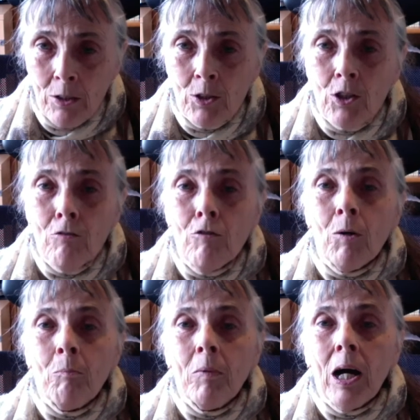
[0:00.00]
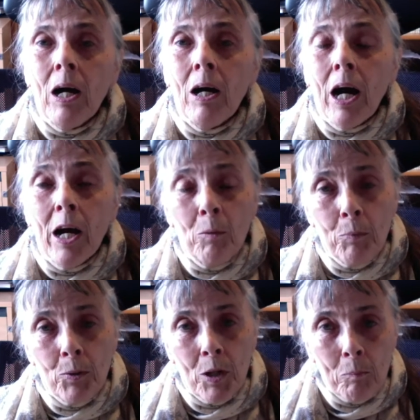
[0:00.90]
you to your room. I
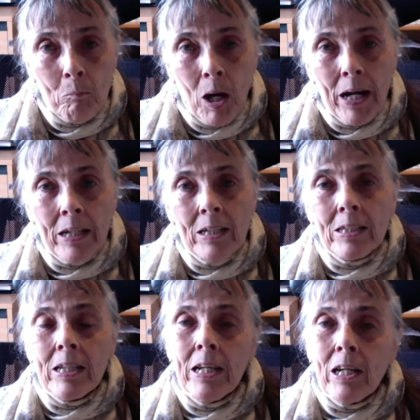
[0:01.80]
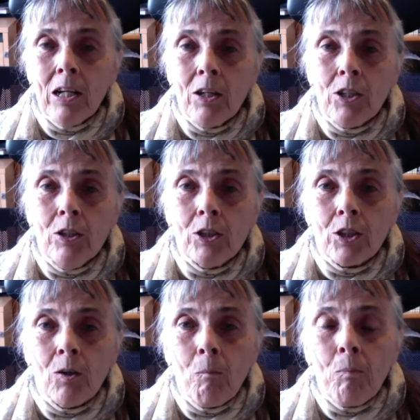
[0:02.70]
hope you don't mind. It's a little
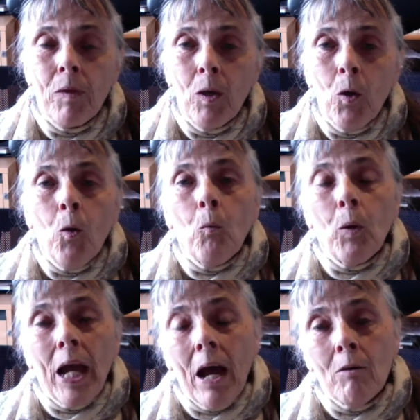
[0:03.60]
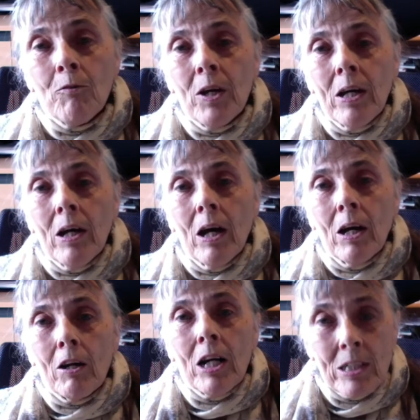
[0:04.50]
unusual. We have
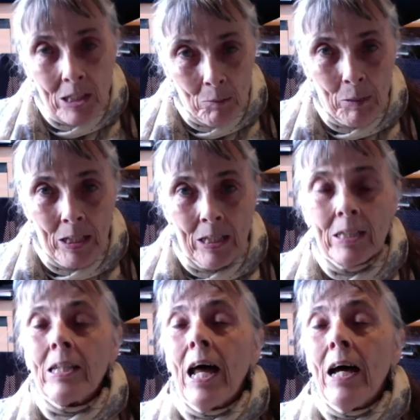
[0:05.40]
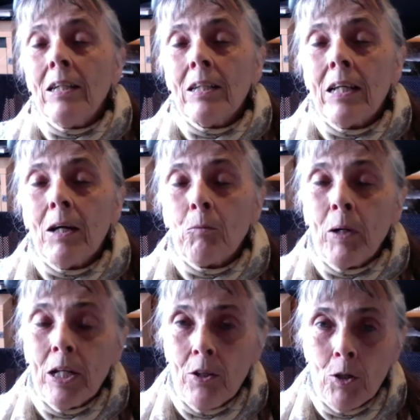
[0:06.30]
a custom in this land that
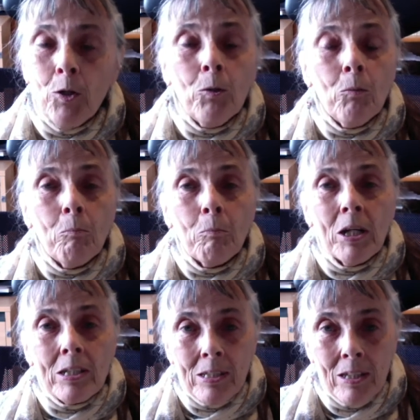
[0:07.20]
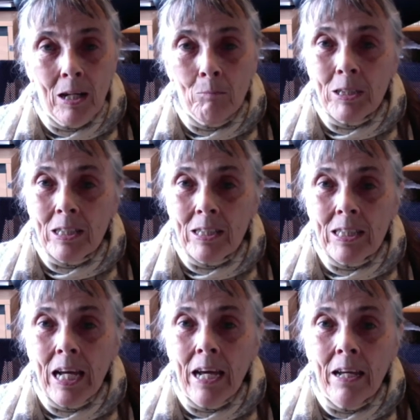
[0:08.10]
when a new person comes to
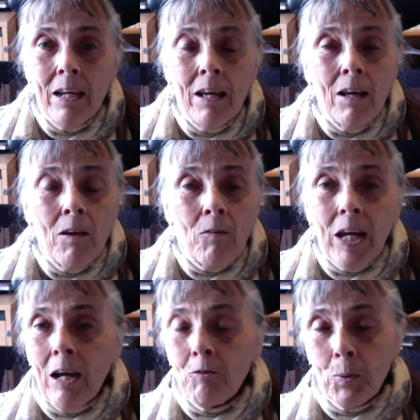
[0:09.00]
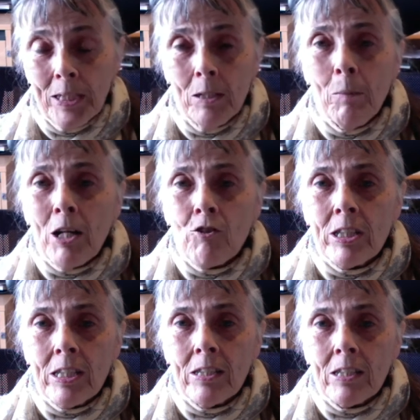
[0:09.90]
stay, they have 20
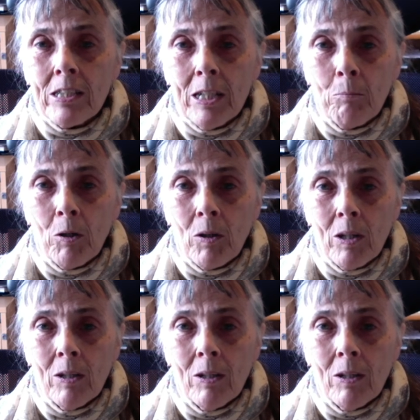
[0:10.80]
mattresses to sleep on."